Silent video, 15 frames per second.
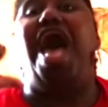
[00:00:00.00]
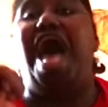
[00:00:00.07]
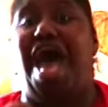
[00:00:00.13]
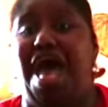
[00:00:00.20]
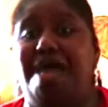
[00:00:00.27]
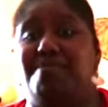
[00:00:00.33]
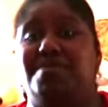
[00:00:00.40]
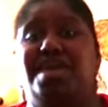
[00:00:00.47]

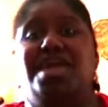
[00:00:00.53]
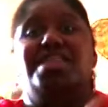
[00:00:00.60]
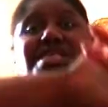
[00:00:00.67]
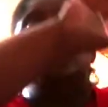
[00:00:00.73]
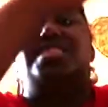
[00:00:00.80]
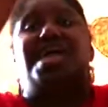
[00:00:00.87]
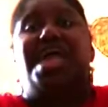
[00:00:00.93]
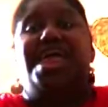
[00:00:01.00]
I'm going to
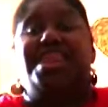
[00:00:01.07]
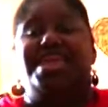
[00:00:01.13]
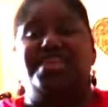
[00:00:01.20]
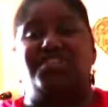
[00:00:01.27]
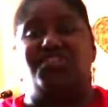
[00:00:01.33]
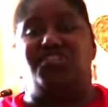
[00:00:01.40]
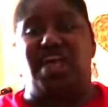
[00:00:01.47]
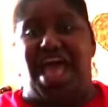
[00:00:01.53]
let
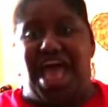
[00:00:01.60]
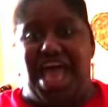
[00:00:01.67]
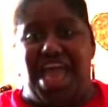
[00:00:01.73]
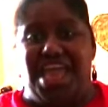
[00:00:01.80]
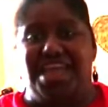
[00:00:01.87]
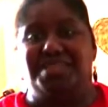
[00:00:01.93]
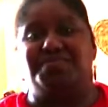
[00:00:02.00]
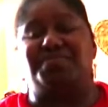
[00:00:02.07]
it
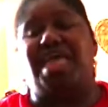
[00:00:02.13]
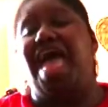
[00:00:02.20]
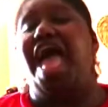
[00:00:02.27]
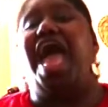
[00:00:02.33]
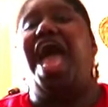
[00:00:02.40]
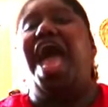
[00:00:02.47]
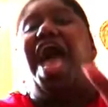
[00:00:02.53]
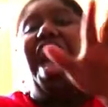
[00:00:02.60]
shine.
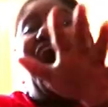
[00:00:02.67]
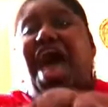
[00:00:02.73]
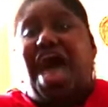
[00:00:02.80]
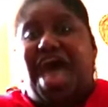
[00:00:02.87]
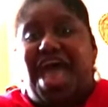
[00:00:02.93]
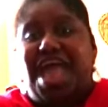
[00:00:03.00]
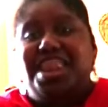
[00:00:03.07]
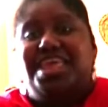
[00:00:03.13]

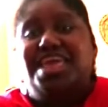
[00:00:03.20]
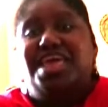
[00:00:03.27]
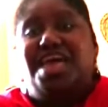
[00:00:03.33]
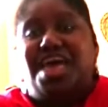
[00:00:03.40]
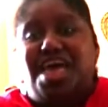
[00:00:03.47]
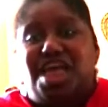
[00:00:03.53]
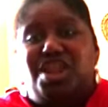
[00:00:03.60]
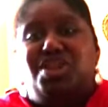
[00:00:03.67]
Hide
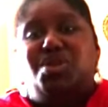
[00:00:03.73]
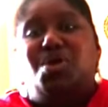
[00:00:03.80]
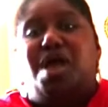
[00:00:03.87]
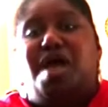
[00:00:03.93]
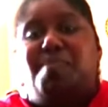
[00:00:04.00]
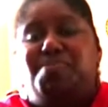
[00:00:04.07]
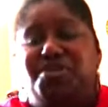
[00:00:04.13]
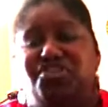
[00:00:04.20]
it under
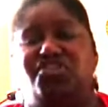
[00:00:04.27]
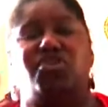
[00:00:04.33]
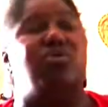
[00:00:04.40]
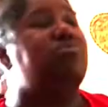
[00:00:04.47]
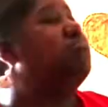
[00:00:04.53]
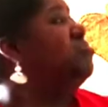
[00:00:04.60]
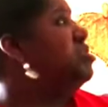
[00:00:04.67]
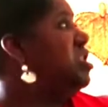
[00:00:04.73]
a
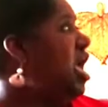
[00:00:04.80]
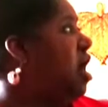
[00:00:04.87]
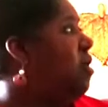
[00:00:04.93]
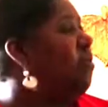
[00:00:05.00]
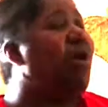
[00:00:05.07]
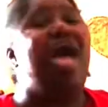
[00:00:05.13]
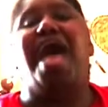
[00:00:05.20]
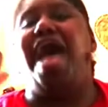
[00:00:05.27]
bushel.
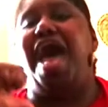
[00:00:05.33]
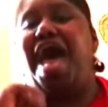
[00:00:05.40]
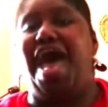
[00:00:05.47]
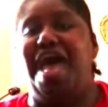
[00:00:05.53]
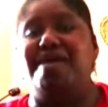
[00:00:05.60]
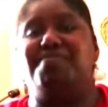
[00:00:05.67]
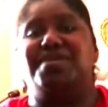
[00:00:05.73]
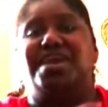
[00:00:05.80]
No,
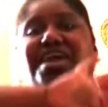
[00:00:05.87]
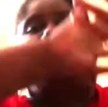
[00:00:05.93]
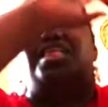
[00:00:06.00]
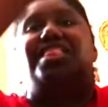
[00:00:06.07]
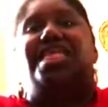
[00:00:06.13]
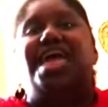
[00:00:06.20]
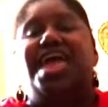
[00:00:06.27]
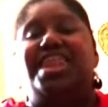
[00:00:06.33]
I'm going
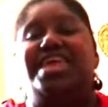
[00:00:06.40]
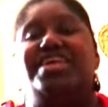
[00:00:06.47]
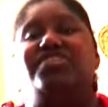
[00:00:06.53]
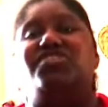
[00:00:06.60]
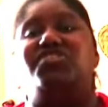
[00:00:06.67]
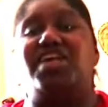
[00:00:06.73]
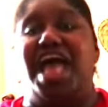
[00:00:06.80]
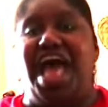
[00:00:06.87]
to let it
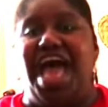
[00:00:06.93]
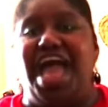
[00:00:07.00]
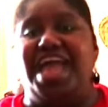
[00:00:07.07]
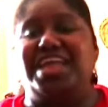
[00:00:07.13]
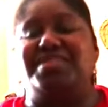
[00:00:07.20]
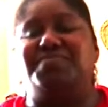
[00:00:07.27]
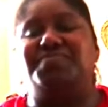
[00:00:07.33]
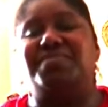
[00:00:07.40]

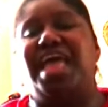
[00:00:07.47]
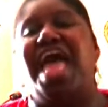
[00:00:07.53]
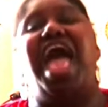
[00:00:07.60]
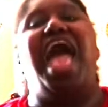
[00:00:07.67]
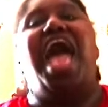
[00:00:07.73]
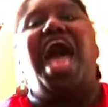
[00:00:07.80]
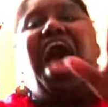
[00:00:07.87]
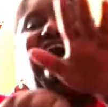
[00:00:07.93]
shine.
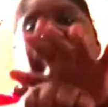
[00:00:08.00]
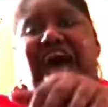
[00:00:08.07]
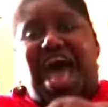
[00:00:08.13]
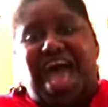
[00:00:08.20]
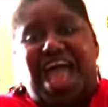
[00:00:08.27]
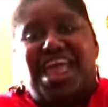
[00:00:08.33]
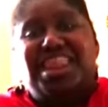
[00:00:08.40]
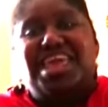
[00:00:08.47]

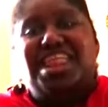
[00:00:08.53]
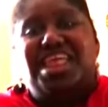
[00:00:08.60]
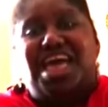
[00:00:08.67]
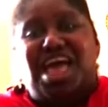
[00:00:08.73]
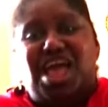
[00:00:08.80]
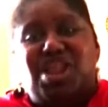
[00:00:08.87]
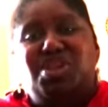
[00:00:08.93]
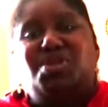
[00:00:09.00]
Hide it
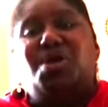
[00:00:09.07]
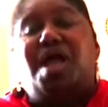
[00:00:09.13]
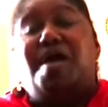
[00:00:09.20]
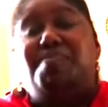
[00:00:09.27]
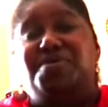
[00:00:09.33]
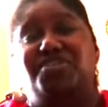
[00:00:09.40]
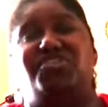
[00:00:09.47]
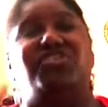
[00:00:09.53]
under
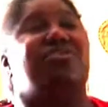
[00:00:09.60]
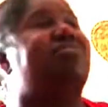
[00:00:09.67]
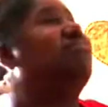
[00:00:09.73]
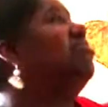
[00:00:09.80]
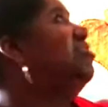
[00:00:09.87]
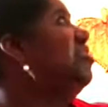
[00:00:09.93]
a bushel.